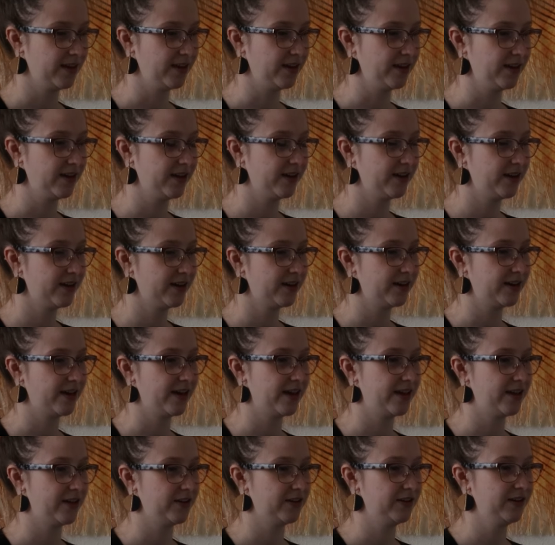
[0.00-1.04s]

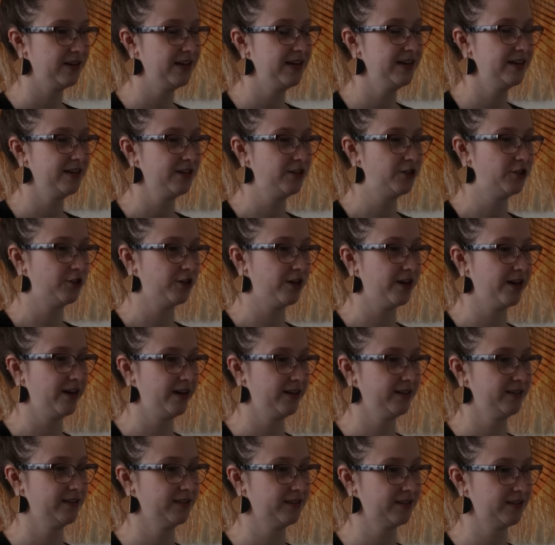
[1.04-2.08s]
Inhale, knee to
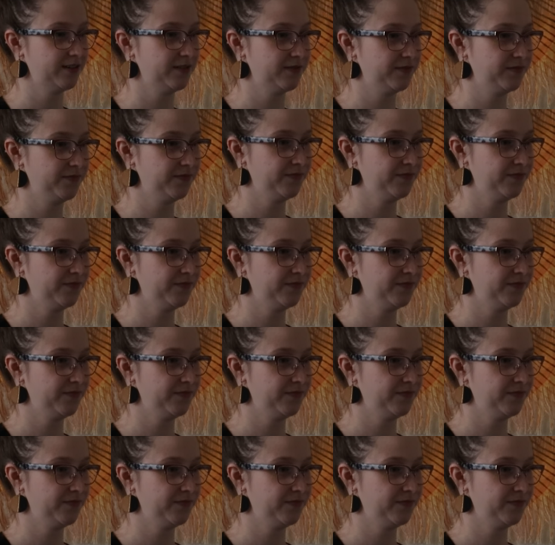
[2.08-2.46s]
chest.